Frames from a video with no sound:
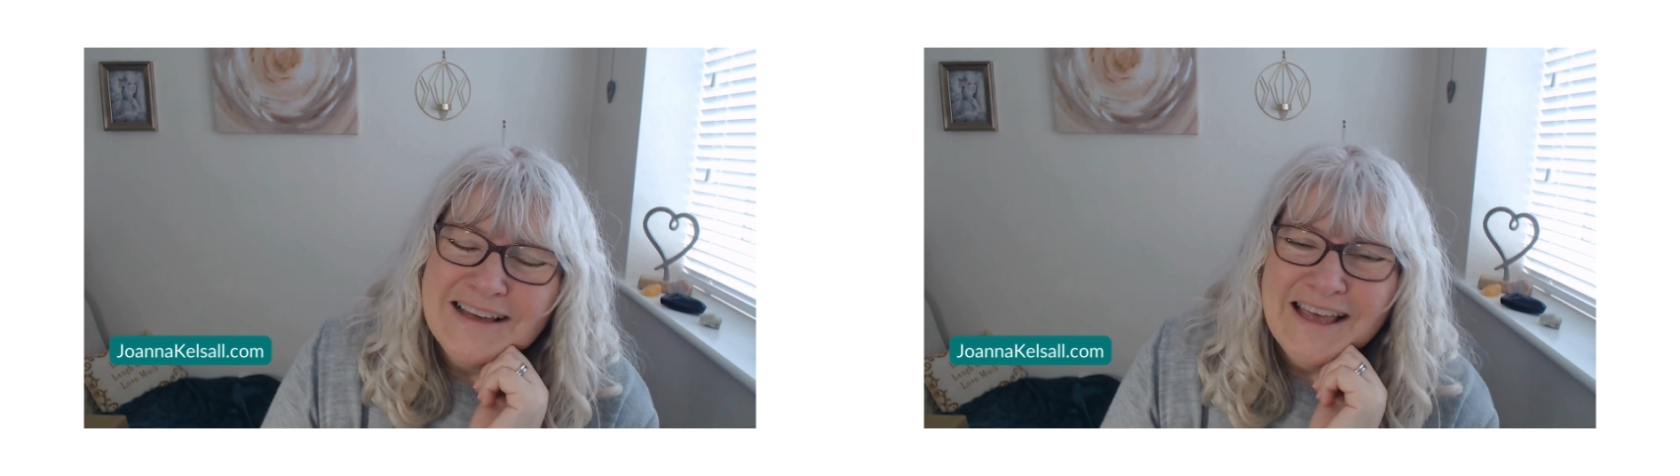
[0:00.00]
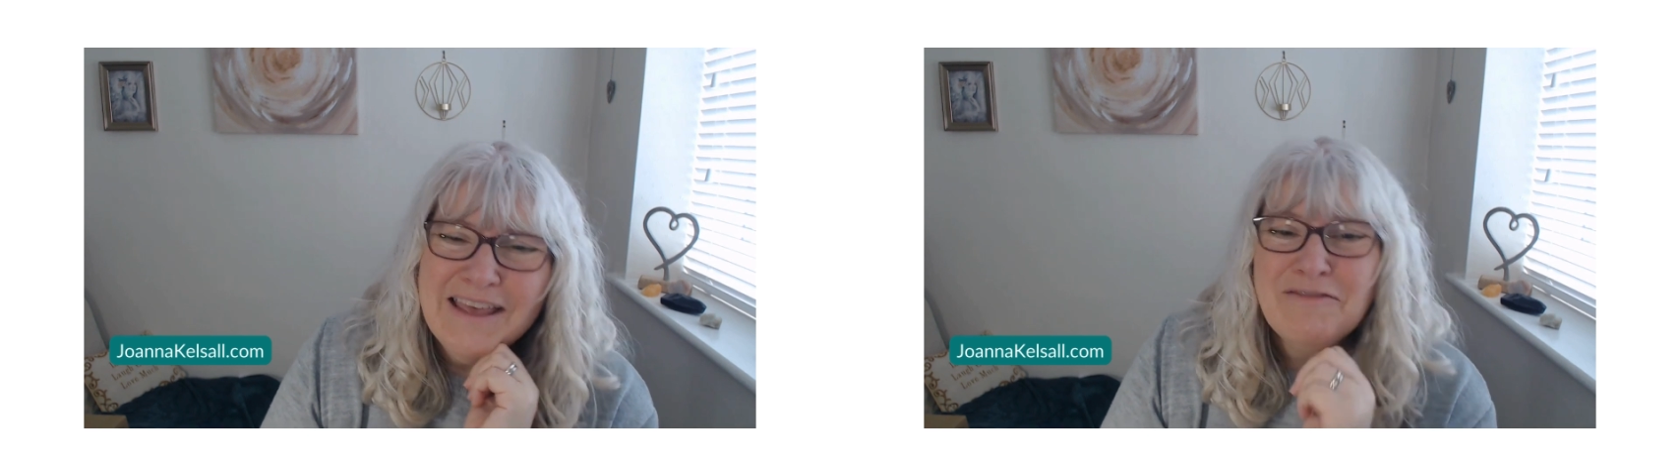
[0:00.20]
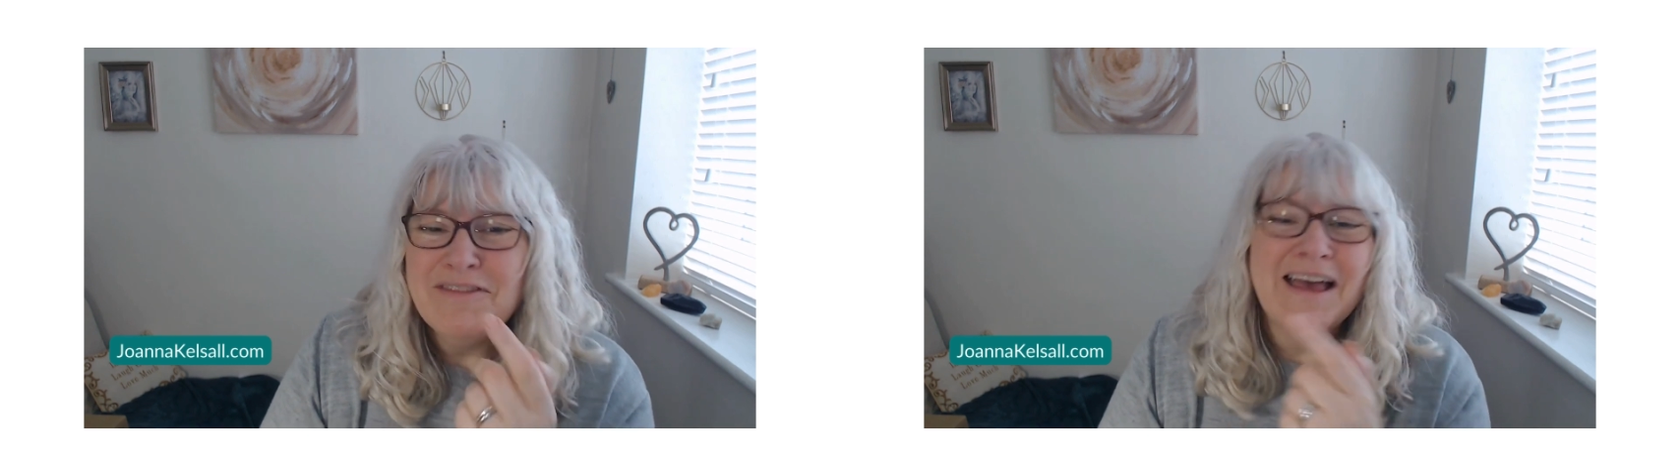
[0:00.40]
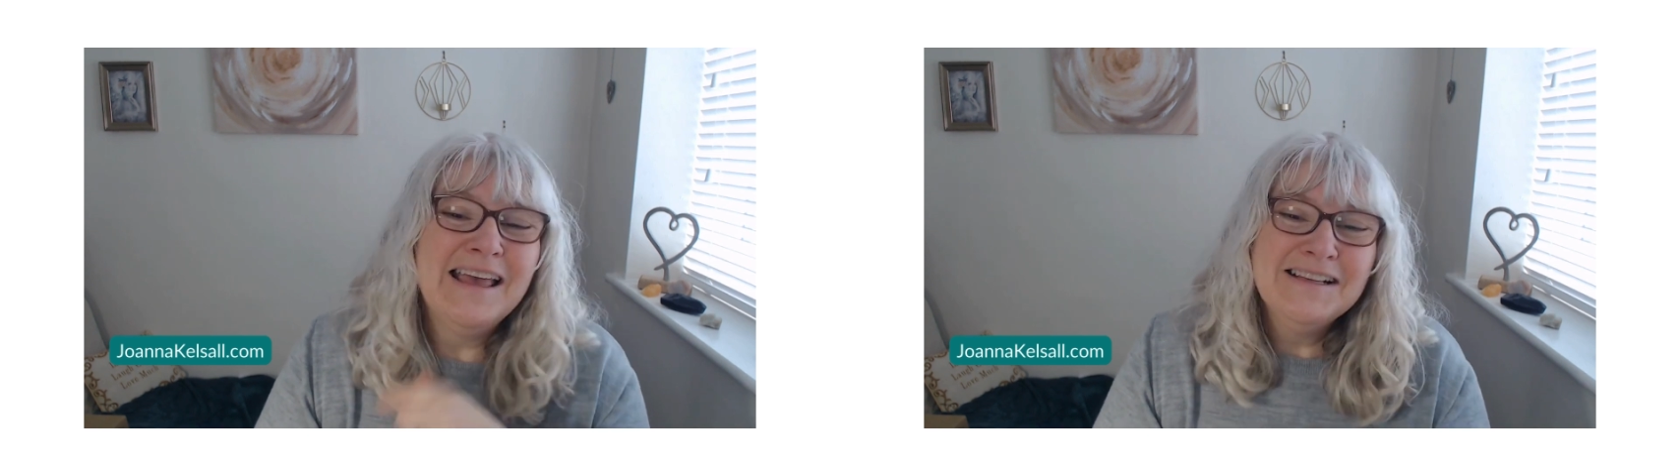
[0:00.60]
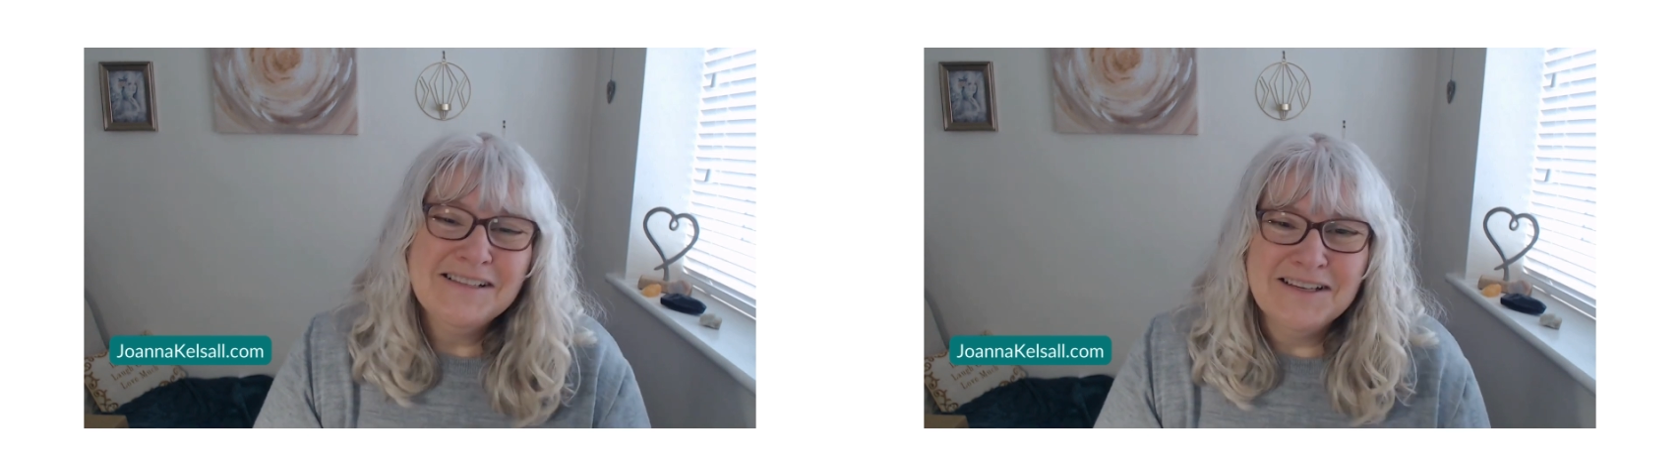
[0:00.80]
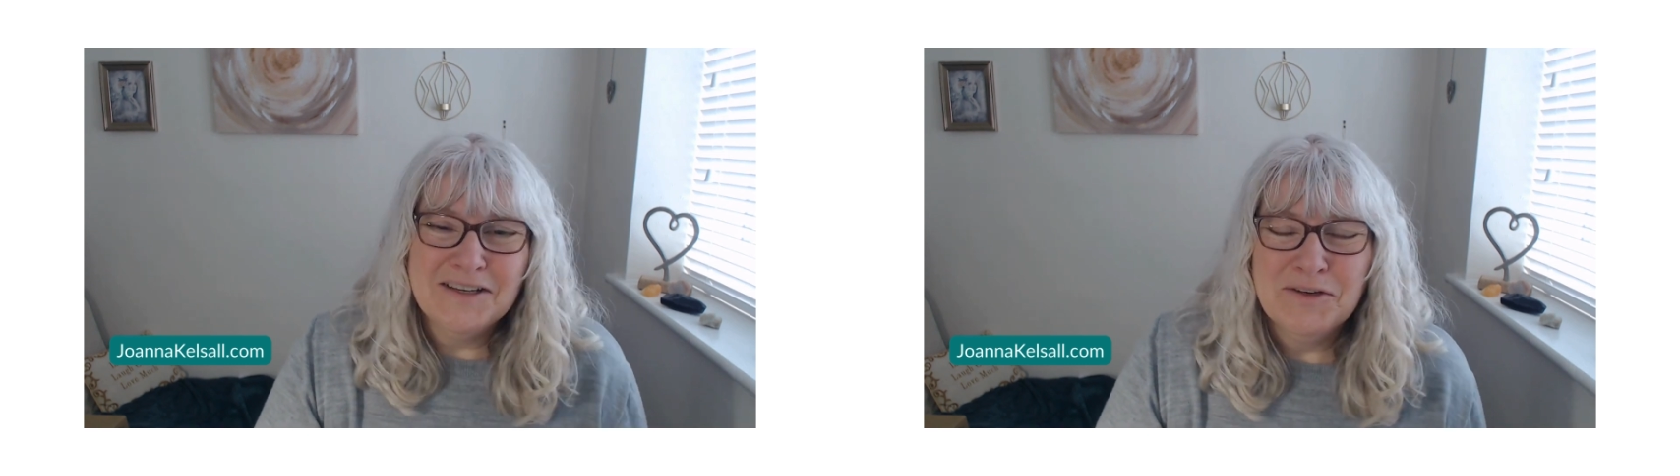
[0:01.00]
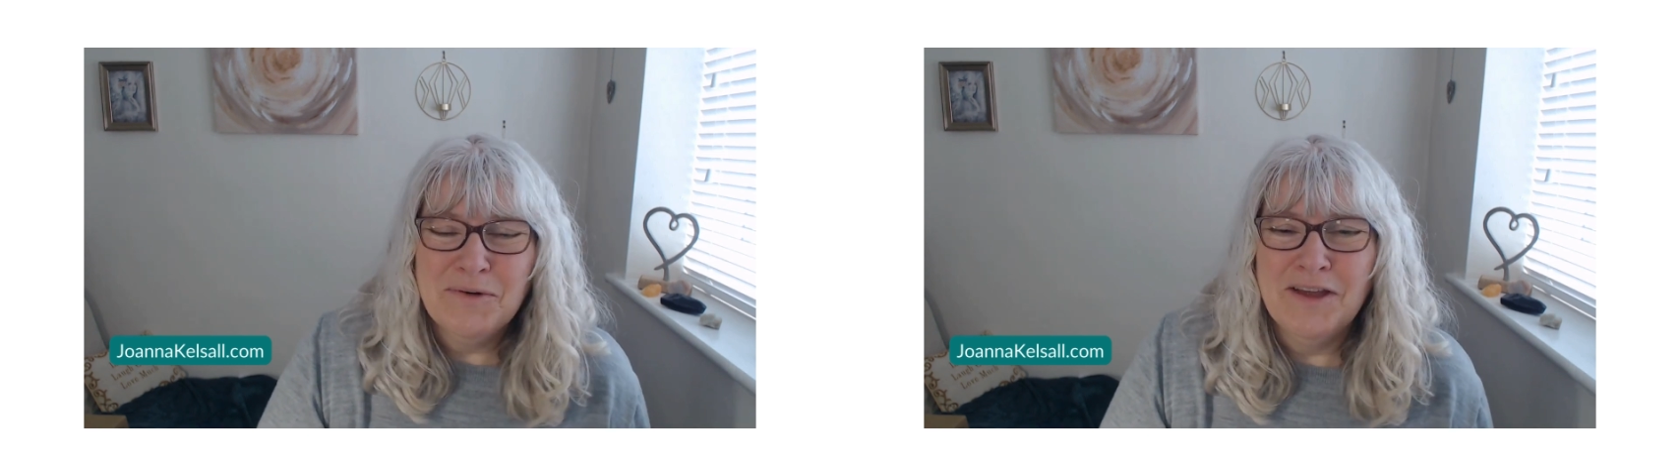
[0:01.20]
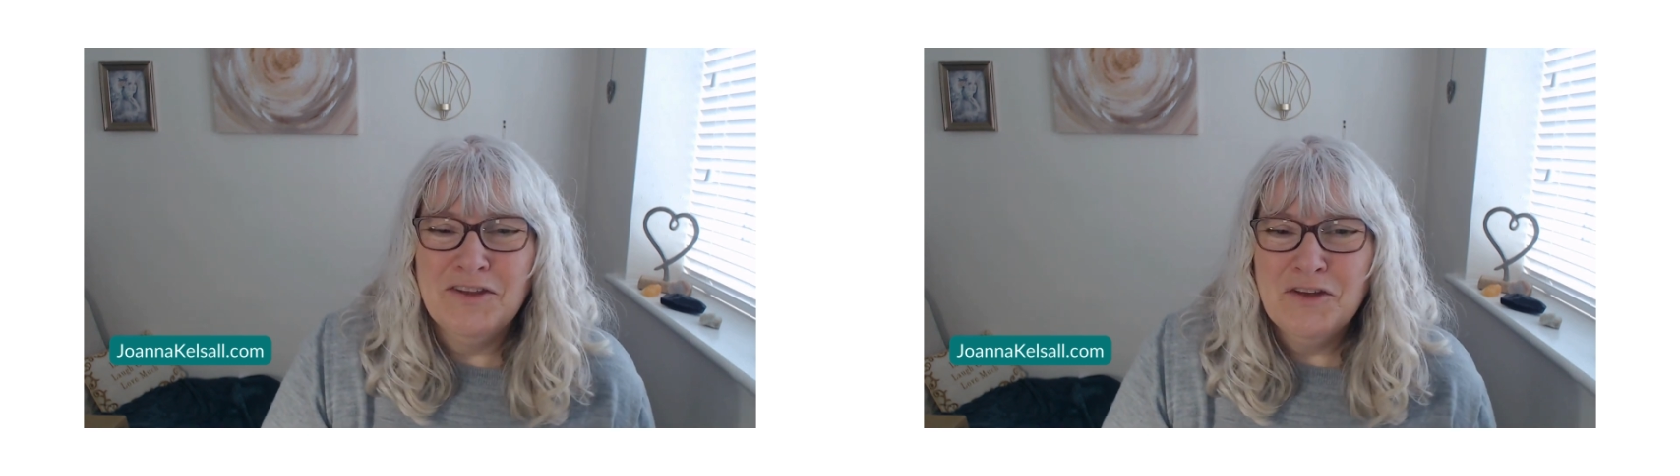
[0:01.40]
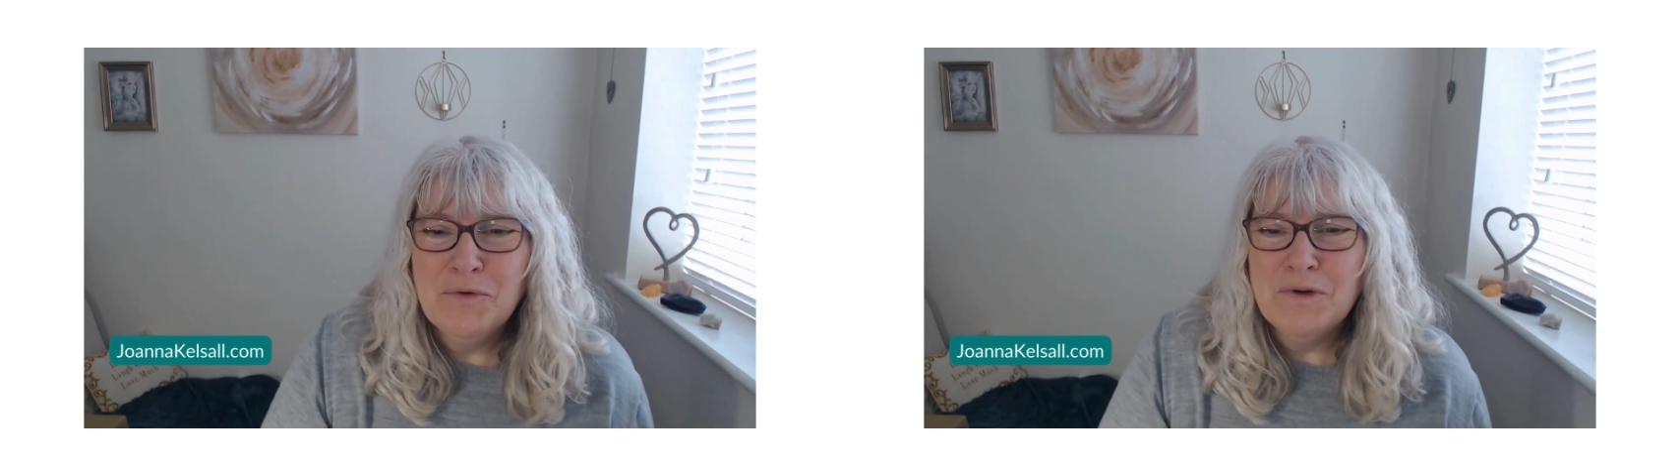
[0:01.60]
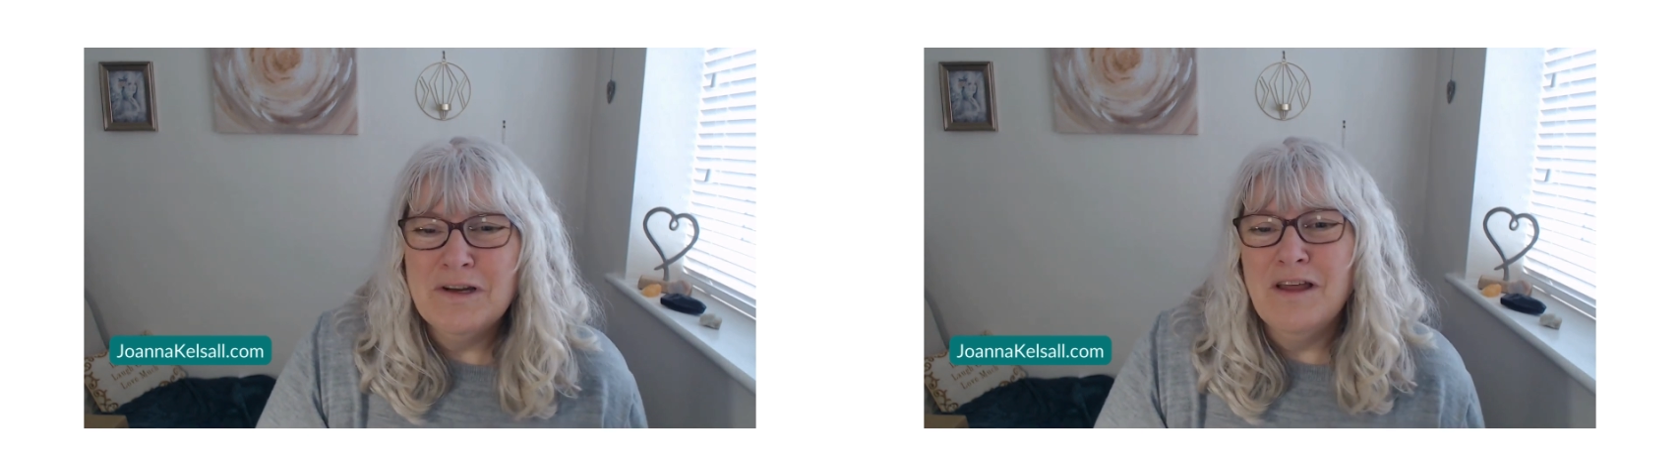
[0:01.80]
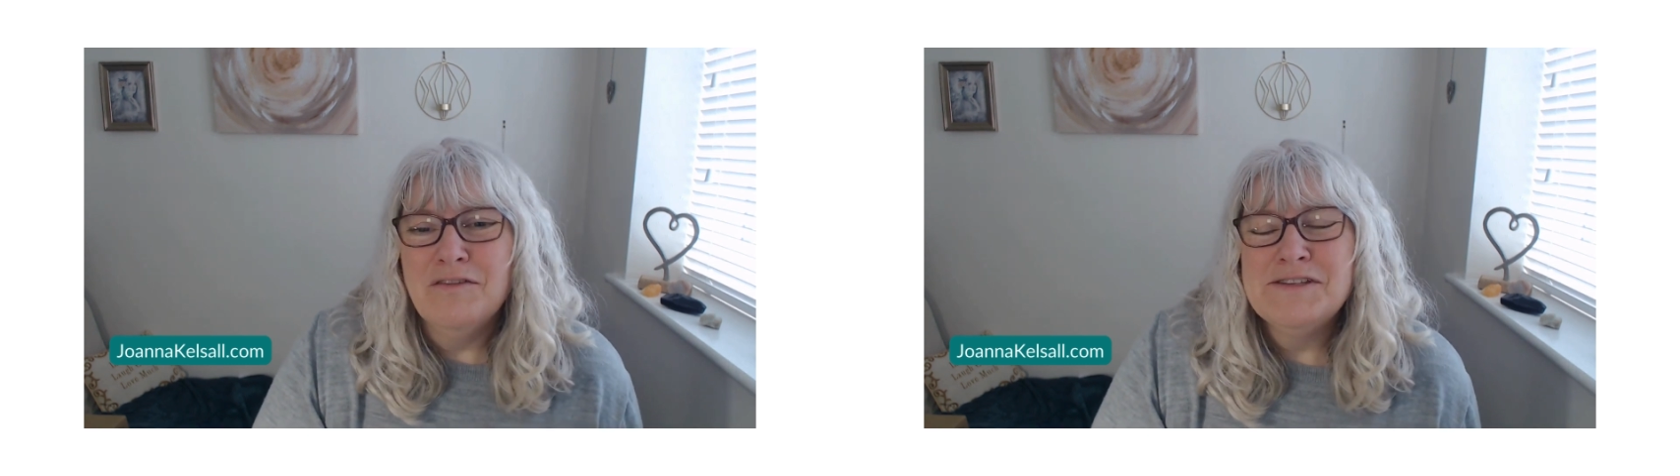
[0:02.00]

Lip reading: If that is you and you would love